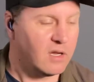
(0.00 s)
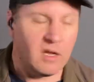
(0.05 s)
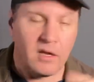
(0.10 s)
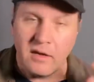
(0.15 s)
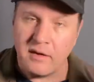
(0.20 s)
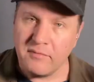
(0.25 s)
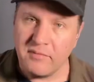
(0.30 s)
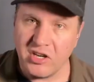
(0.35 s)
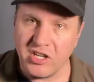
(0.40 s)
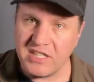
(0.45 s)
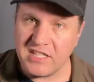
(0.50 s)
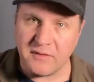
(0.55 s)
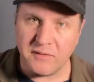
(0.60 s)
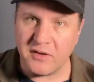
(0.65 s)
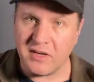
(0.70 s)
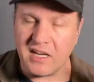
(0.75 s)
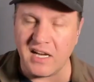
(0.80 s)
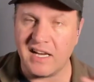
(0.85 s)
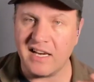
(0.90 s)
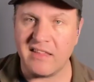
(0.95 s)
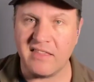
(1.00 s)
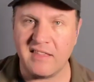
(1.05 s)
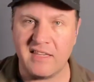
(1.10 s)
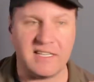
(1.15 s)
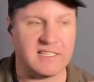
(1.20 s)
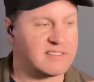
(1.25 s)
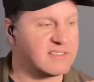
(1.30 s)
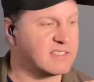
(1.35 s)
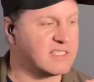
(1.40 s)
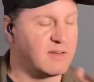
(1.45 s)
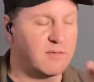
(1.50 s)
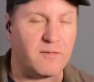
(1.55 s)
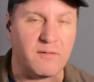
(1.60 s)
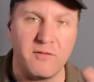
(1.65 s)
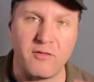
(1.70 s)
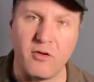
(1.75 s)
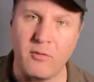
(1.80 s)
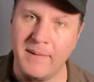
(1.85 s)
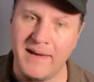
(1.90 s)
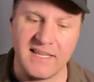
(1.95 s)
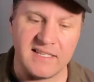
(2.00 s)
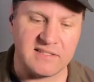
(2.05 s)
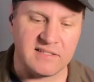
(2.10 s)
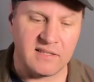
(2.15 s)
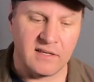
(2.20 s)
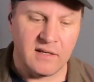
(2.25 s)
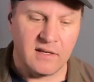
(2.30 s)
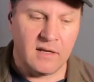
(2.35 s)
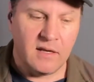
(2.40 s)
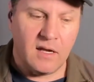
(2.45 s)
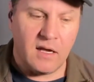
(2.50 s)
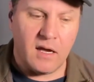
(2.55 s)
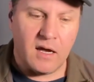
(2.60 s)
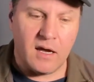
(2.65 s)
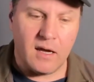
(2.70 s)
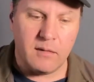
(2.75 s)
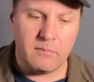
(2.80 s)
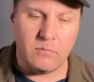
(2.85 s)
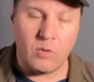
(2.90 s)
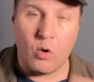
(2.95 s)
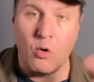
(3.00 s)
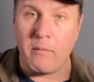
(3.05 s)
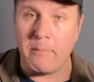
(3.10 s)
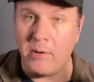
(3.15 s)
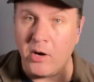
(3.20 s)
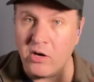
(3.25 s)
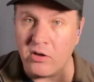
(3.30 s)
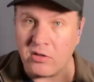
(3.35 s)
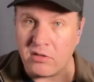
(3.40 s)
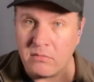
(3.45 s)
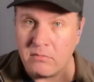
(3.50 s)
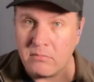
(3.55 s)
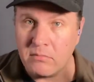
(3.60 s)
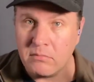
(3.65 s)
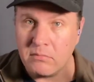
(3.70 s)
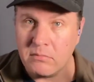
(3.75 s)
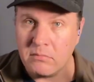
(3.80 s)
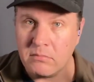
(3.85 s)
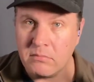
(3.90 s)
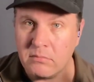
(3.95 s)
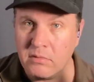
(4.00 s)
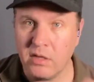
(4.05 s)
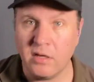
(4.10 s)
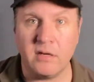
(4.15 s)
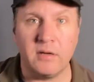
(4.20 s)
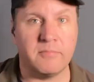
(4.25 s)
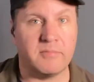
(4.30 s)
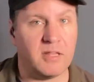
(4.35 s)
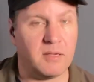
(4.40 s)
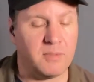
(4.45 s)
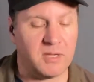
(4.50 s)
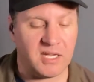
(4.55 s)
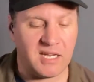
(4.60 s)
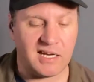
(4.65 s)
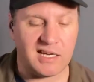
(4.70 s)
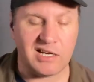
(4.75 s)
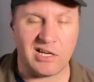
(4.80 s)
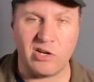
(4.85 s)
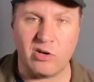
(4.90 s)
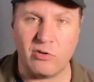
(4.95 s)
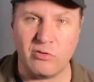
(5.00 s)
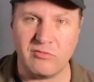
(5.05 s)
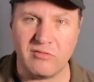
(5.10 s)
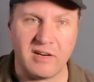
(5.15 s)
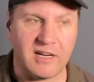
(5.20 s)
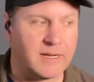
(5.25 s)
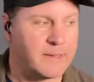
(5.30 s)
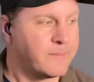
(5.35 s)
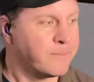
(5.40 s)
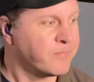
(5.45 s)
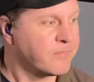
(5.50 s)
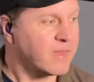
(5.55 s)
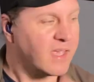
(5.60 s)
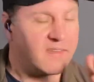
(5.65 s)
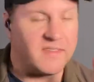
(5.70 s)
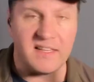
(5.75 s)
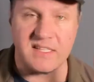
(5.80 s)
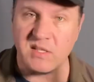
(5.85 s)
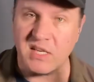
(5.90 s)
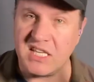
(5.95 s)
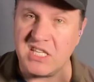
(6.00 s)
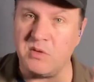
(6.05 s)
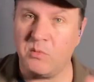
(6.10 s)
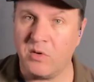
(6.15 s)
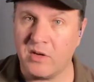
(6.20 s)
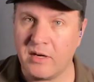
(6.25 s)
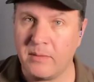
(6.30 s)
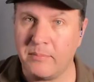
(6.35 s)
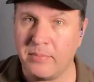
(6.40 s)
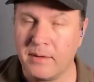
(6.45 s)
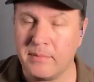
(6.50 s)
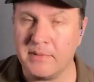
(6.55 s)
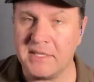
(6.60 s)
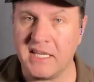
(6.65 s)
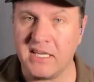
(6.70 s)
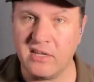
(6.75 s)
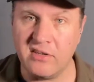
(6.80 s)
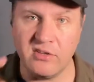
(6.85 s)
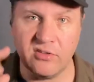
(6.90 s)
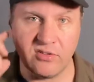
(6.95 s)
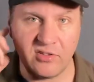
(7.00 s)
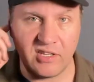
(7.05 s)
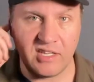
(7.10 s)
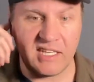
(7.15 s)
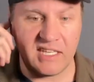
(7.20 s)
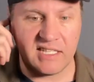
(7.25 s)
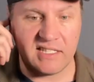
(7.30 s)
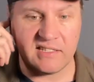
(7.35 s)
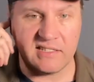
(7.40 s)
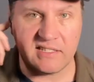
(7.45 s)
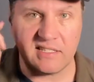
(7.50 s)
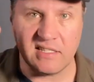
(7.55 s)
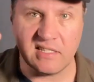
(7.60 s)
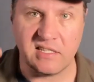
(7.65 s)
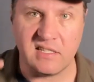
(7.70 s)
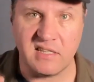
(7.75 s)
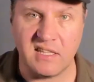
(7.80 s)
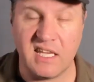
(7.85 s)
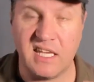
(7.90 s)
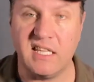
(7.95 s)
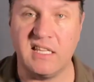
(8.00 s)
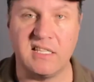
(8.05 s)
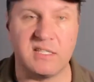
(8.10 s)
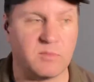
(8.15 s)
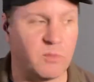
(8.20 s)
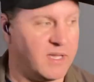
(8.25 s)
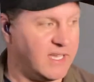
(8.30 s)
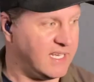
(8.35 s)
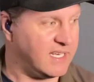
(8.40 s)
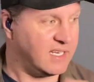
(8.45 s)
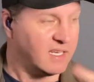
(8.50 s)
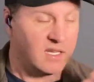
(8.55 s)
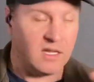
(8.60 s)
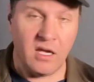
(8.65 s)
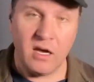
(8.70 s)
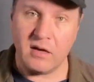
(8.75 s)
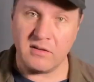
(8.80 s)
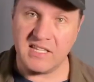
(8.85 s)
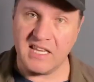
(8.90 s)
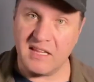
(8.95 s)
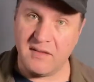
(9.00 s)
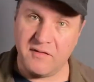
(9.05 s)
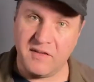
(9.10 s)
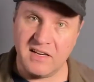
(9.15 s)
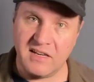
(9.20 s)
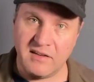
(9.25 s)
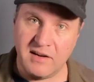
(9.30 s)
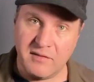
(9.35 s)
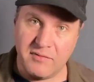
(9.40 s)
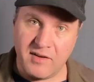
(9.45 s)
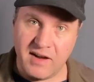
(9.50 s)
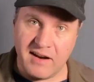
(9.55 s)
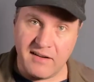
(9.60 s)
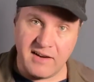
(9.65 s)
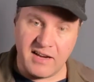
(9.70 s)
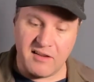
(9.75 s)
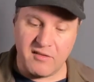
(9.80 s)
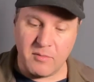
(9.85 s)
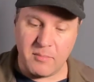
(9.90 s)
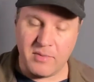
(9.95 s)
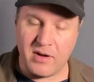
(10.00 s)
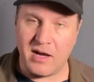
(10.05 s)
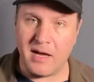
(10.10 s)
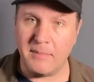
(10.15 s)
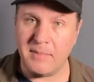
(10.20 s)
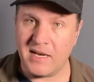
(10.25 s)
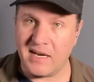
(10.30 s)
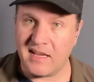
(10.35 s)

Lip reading: Very different kind of things, different formats, or both. You know, that'd be kind of cool, right? And that's actually what I'm probably going to do on the gig this weekend. I'll take the Fender FR and have it behind me, and I